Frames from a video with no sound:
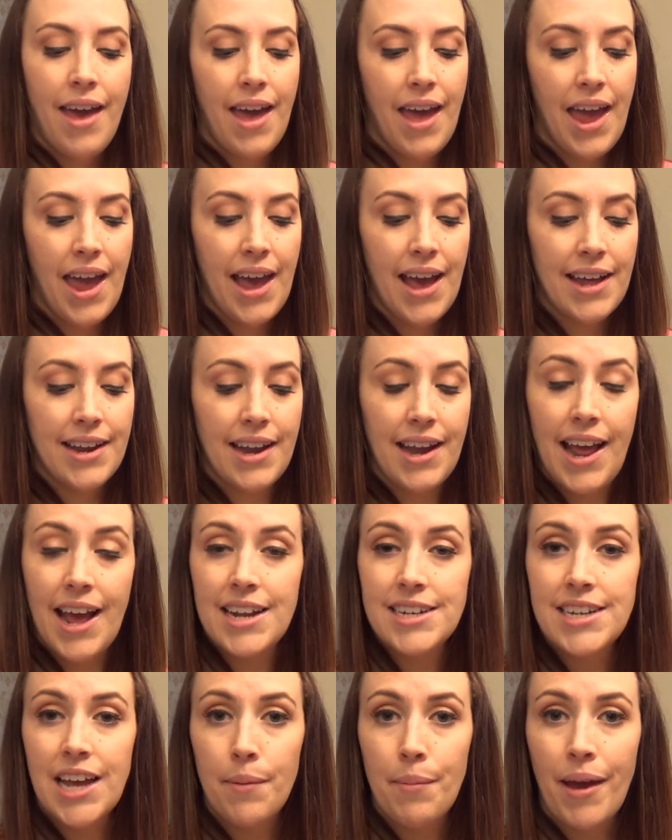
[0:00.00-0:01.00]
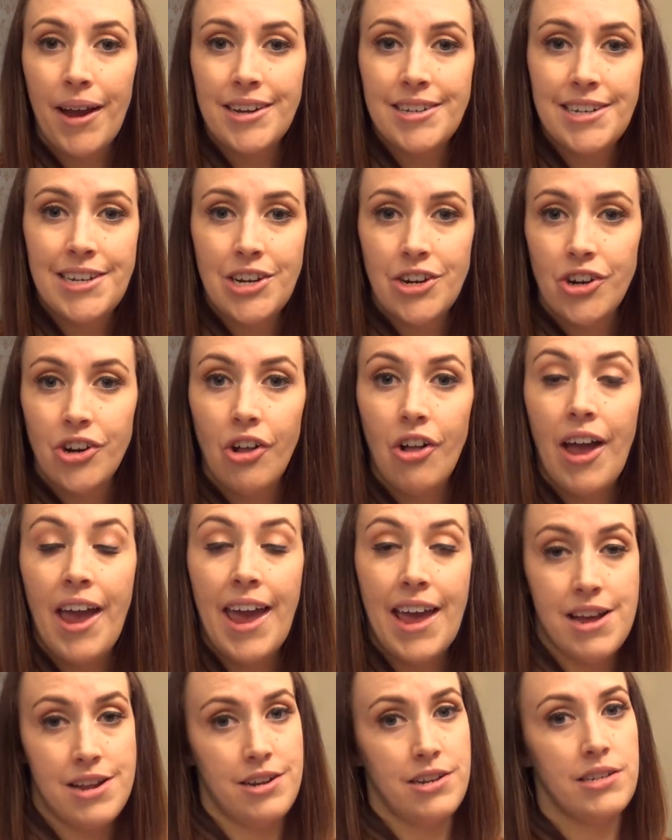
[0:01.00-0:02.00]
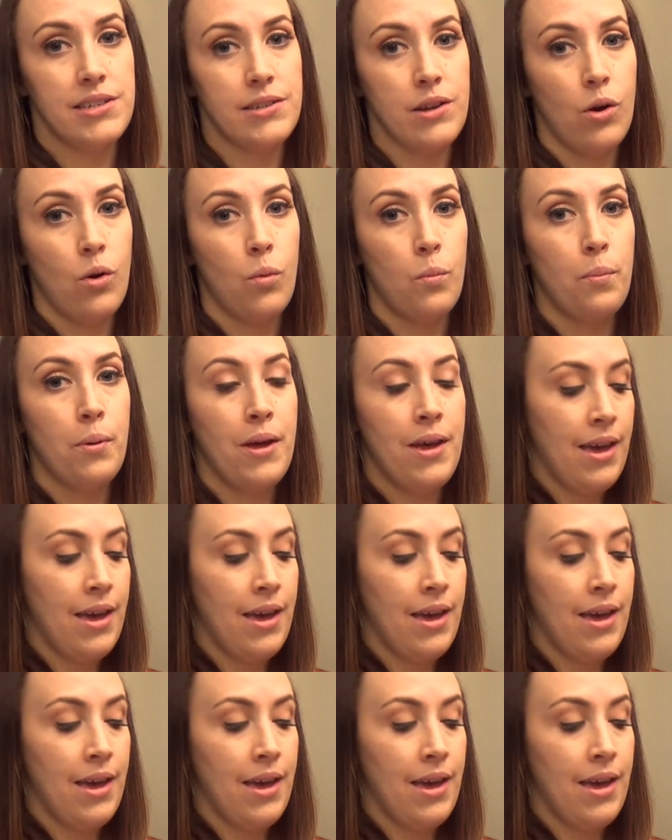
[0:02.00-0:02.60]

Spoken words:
and an antibacterial hand soap.